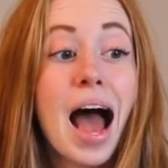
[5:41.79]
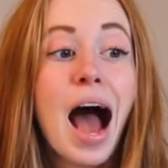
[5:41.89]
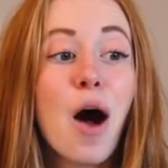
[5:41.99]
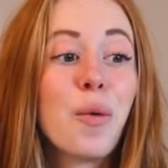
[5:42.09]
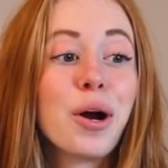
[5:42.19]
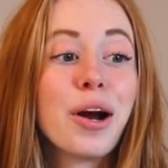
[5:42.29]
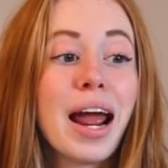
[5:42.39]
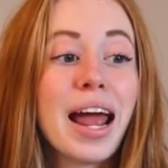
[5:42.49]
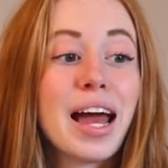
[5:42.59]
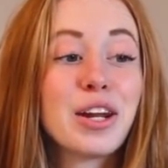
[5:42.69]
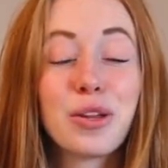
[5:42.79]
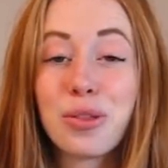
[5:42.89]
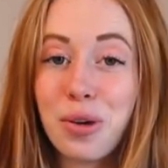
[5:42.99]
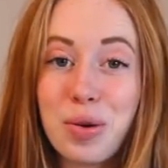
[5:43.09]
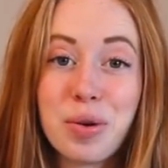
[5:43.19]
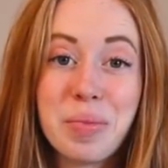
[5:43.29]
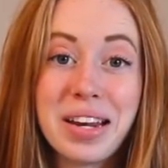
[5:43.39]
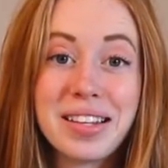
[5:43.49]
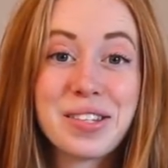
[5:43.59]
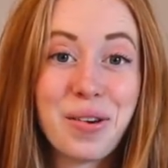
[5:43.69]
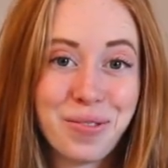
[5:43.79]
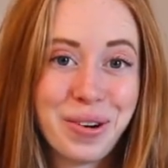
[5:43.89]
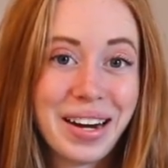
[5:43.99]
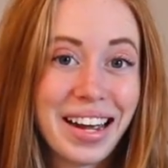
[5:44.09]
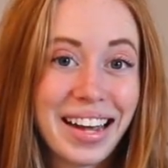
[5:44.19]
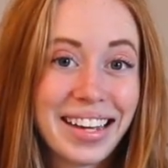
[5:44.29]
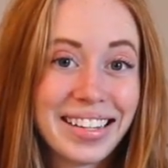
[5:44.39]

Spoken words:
hour and 31 minutes of reading.